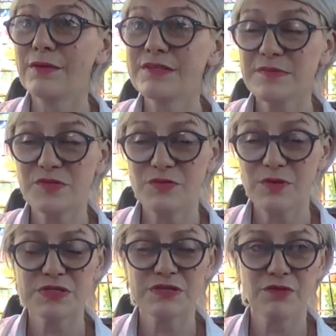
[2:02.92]

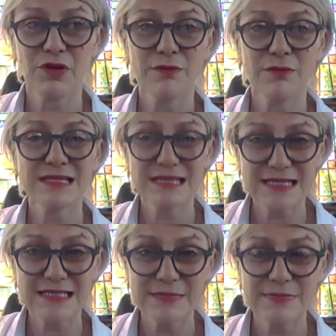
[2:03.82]
subscriptions have gone up
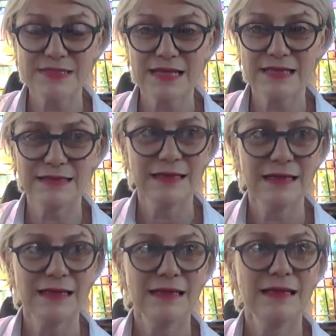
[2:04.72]
60%.
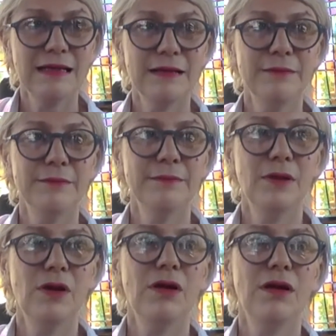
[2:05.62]

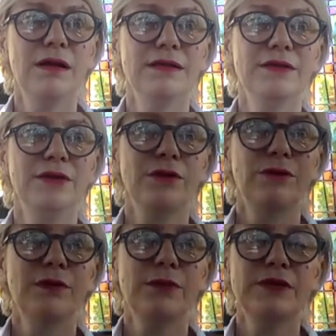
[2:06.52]

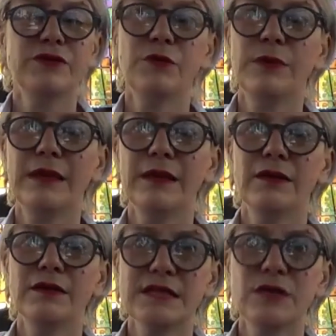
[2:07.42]
We're doing
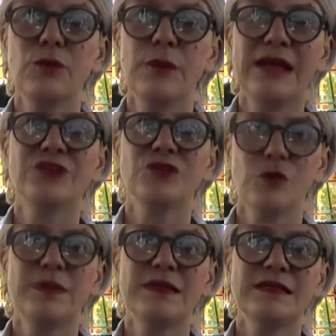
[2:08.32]
single page
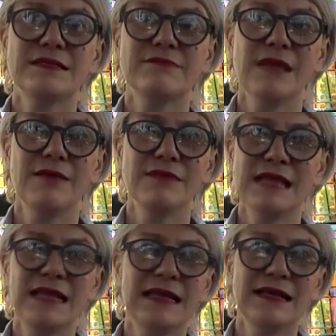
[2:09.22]
copies
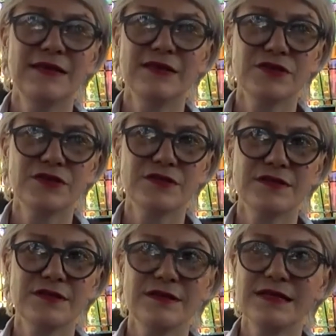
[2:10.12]
selling, and they're just
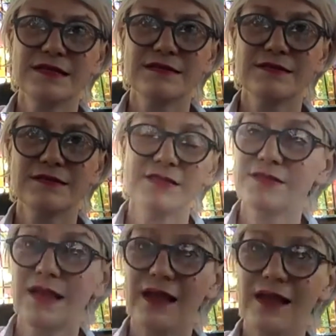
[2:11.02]

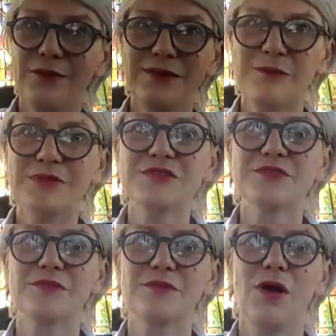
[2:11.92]
we're just